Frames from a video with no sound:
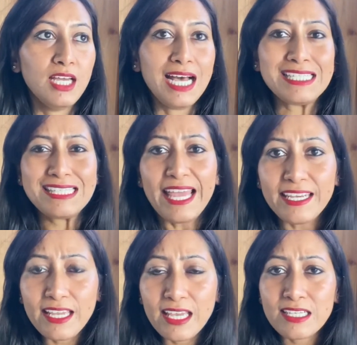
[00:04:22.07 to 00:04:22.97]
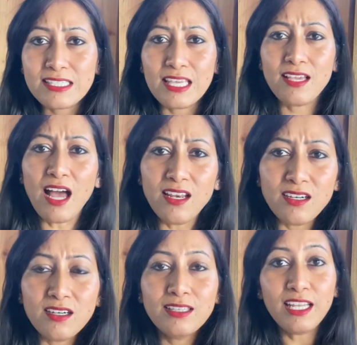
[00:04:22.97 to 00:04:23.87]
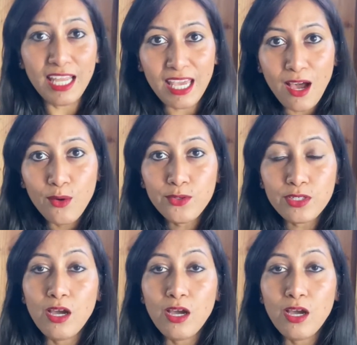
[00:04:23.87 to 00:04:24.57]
aesthetics, the color, the layout.